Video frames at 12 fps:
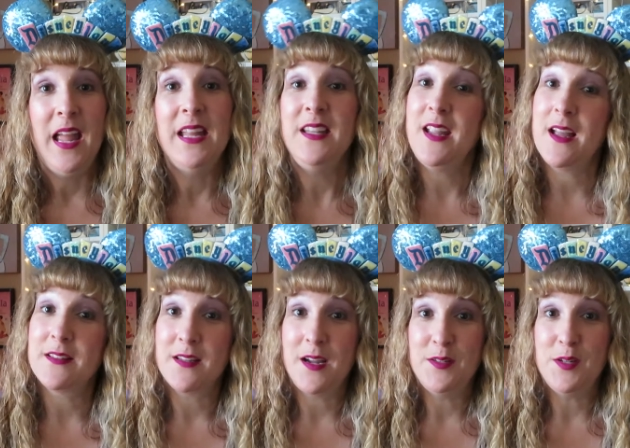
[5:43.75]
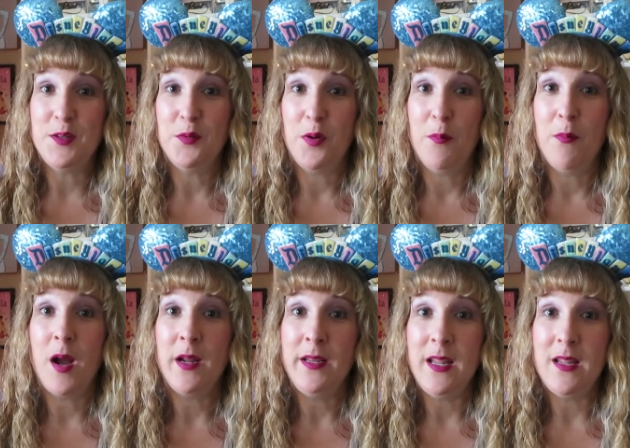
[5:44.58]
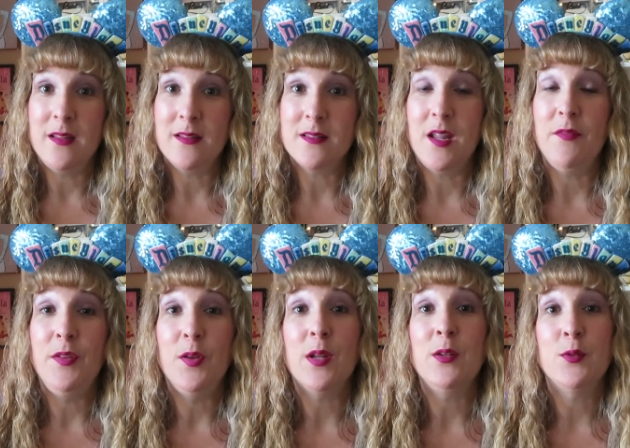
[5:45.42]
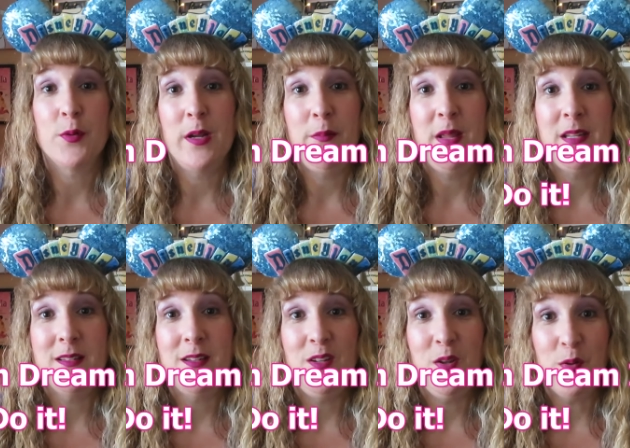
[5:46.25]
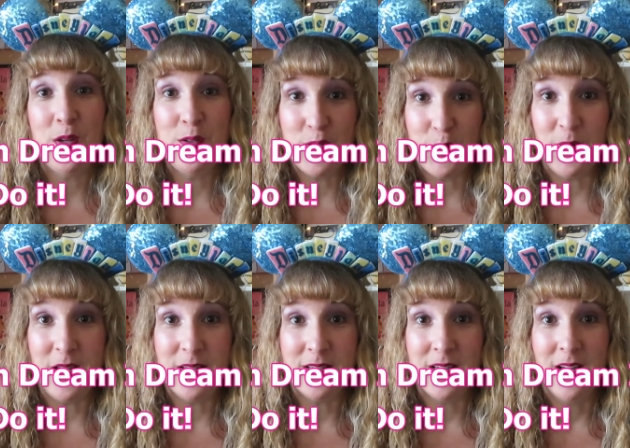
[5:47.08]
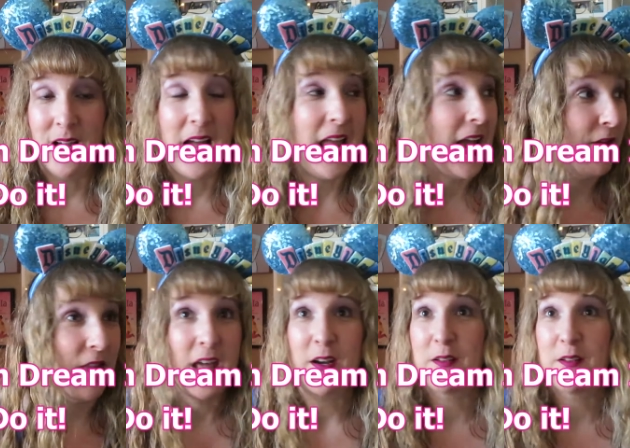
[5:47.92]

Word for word: And yes, I do. Mine is, if you can dream it, you can do it. I have that